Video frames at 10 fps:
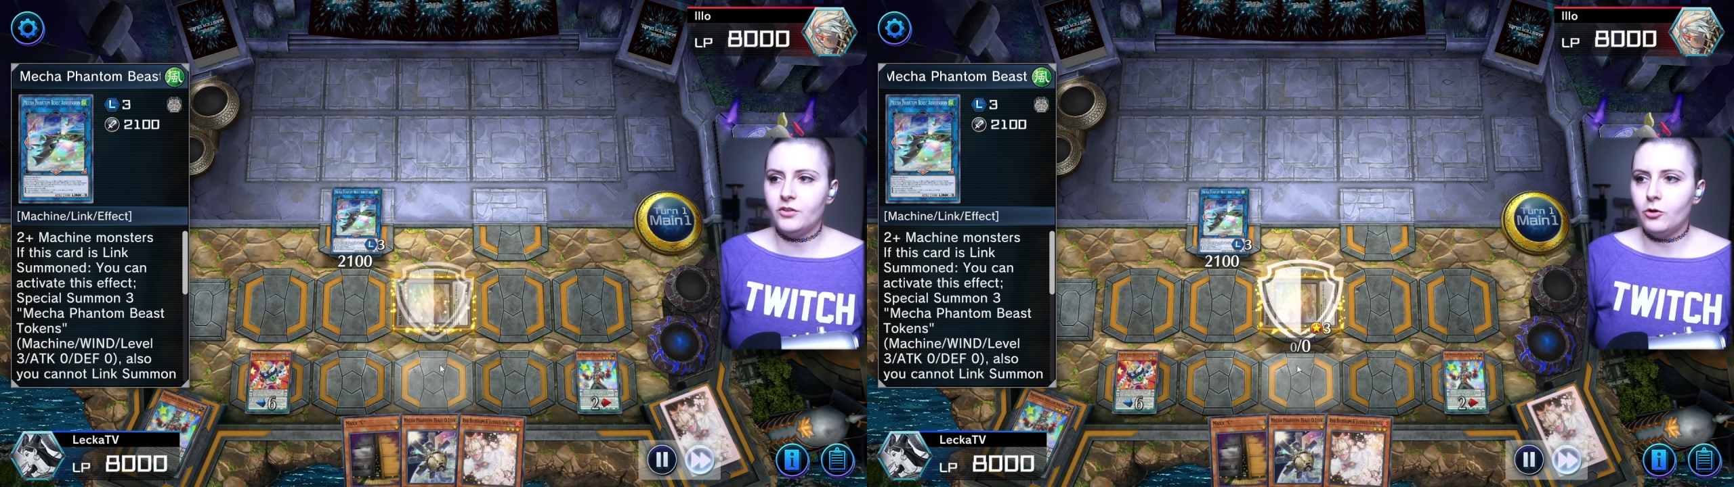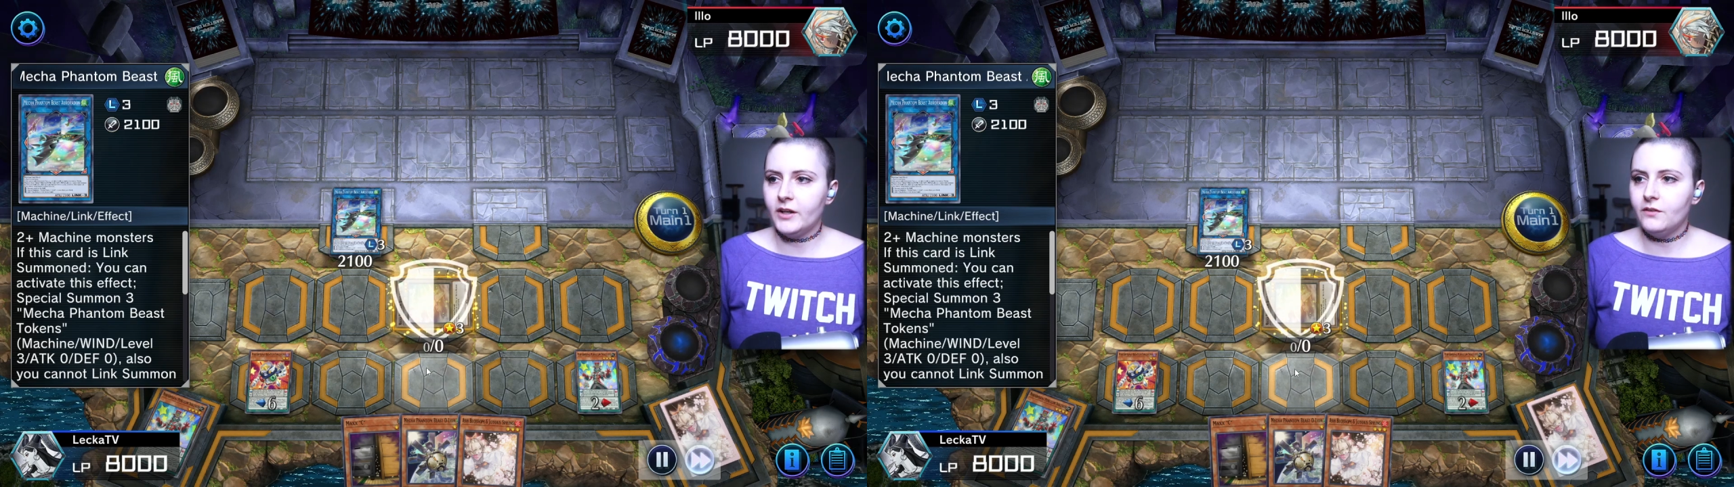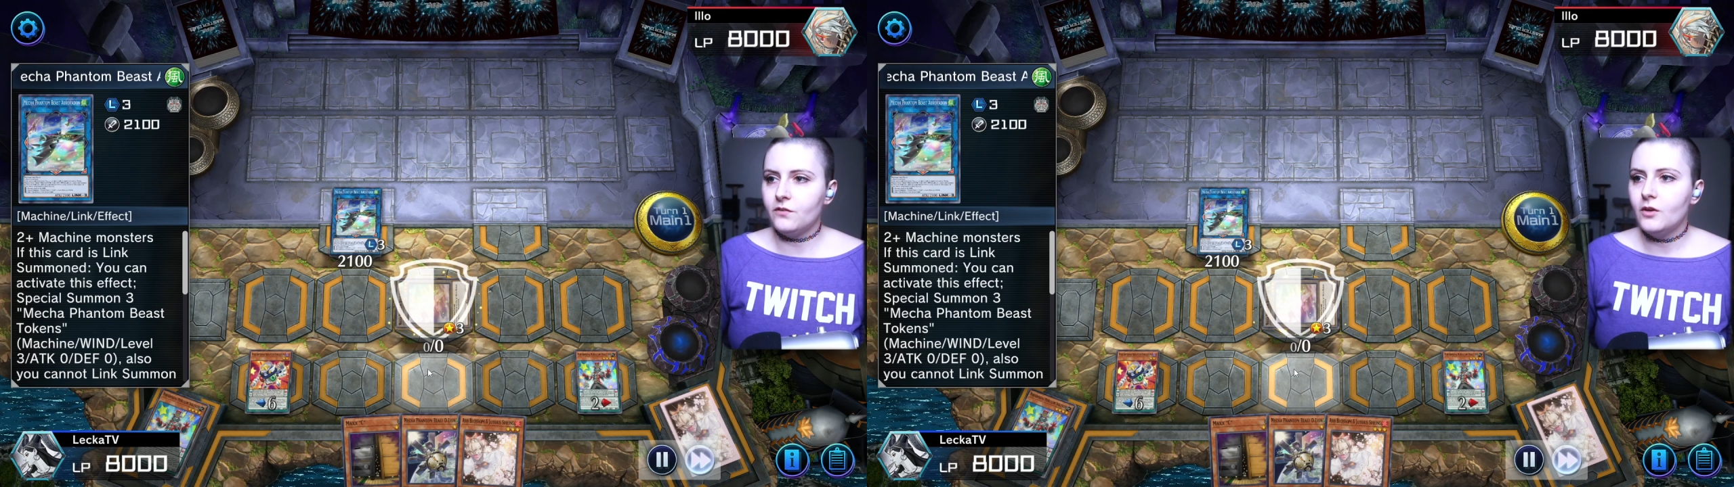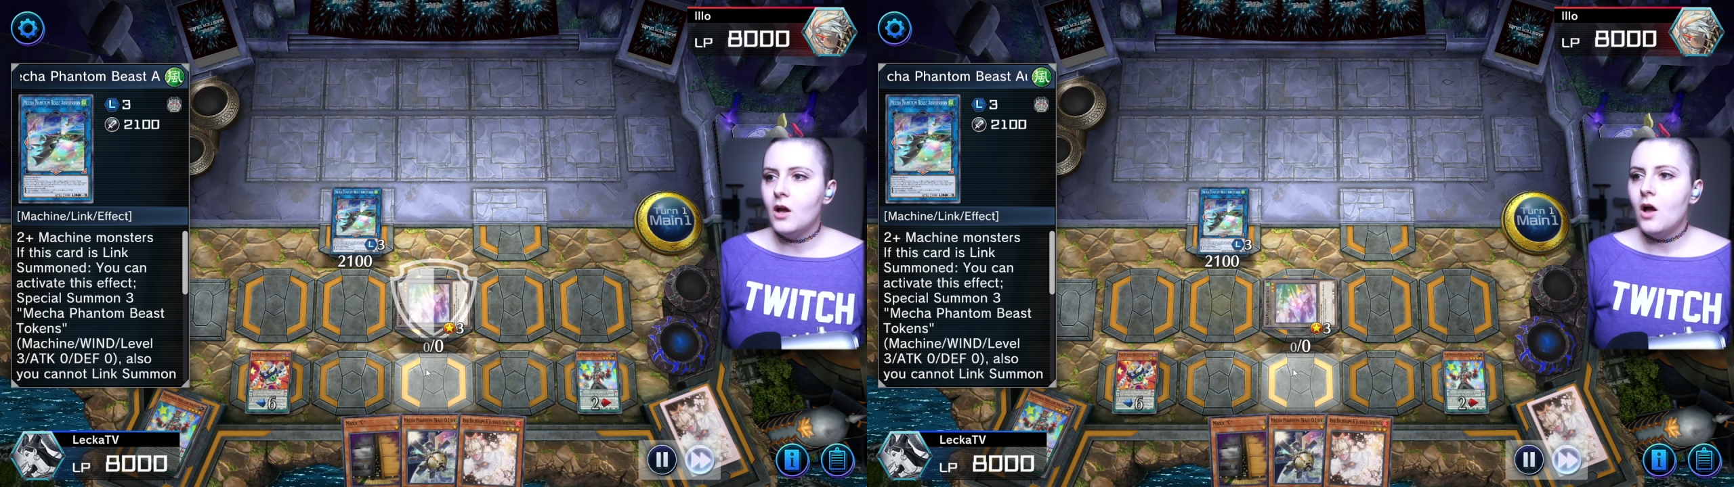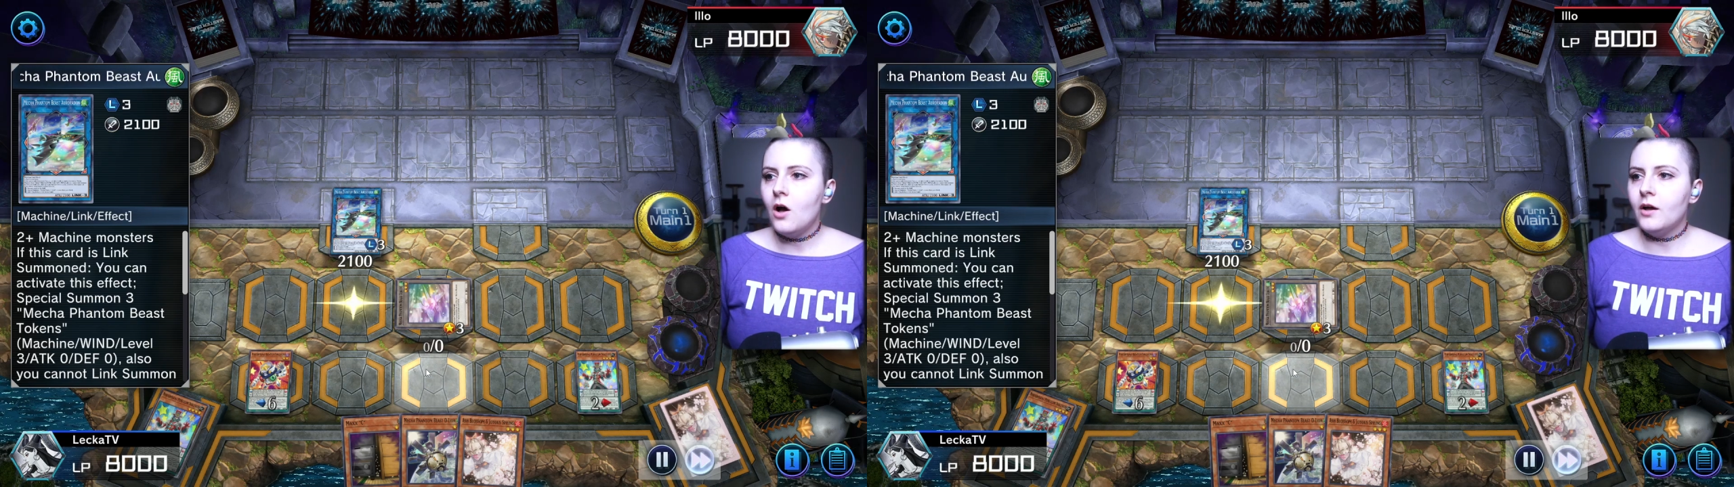tokens
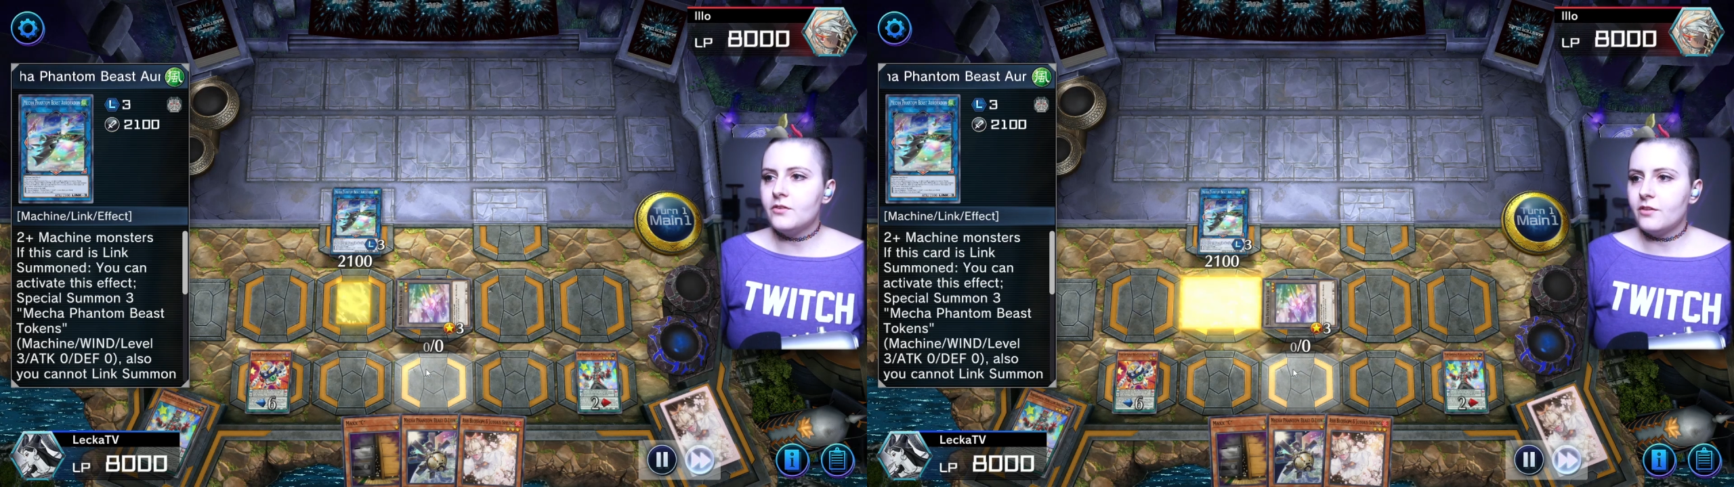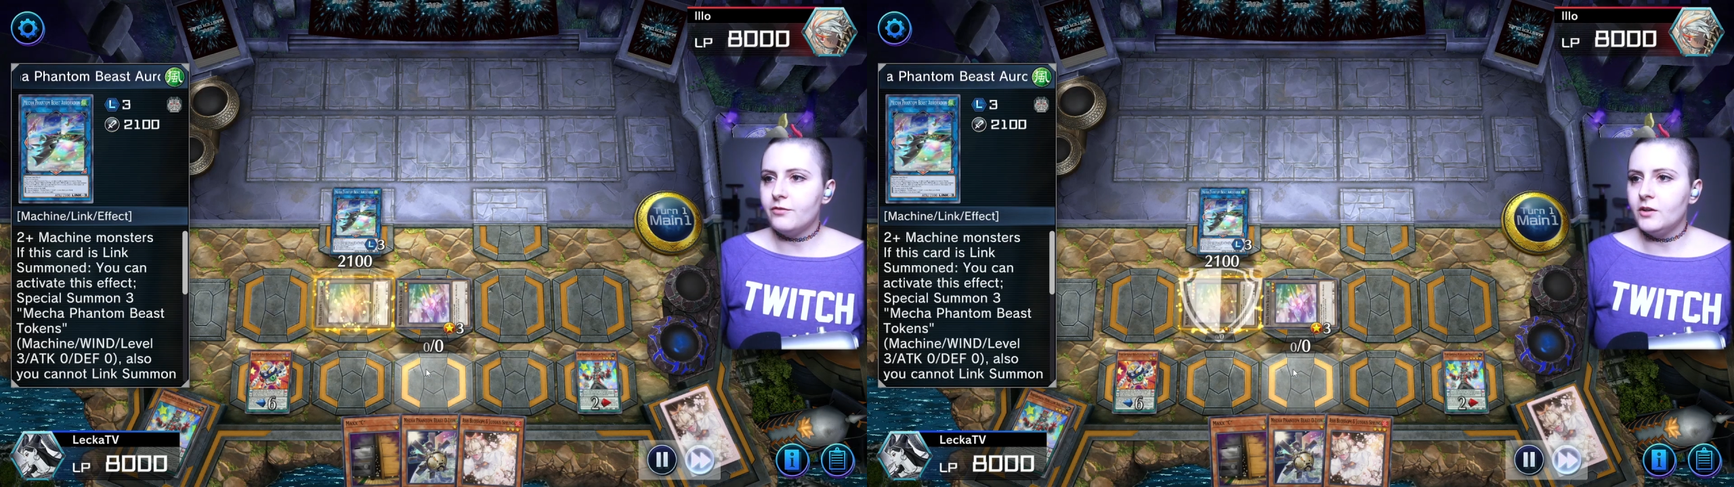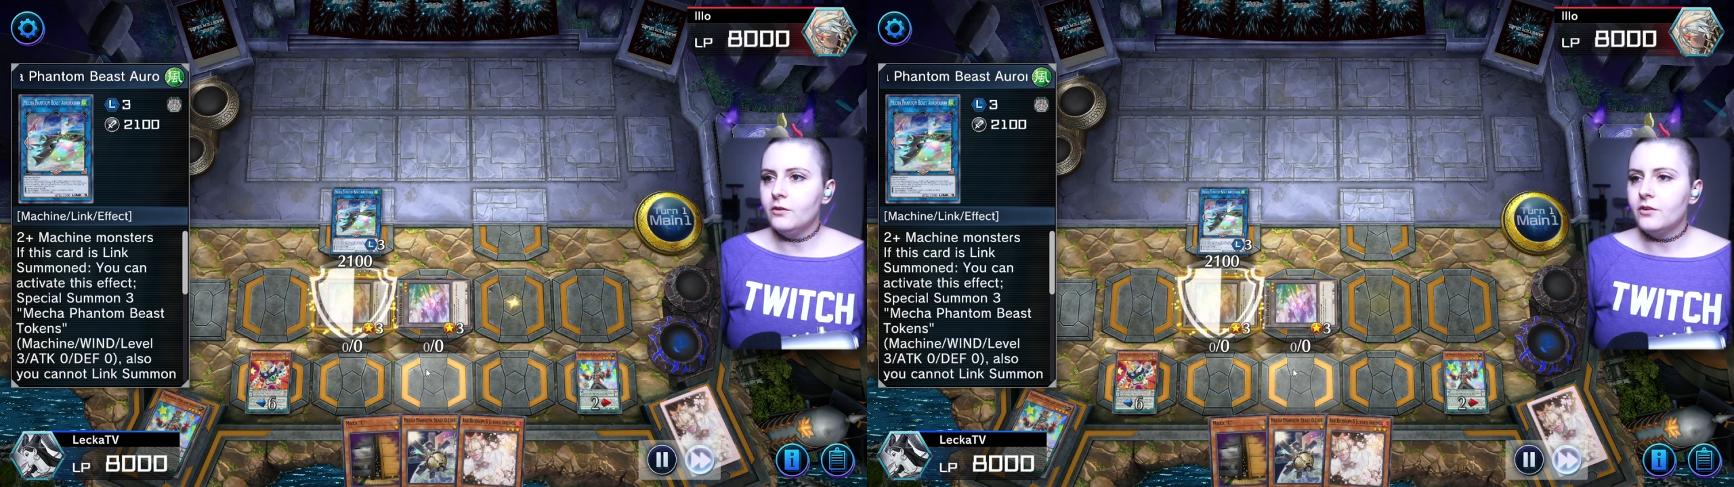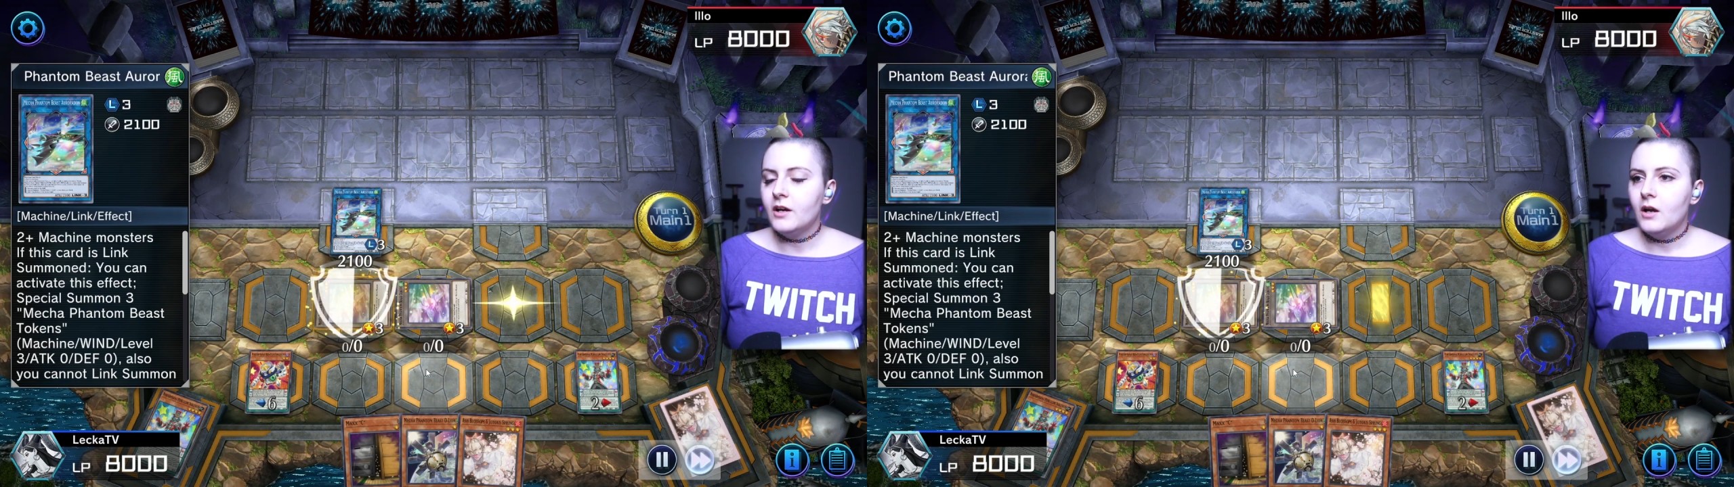onto the field.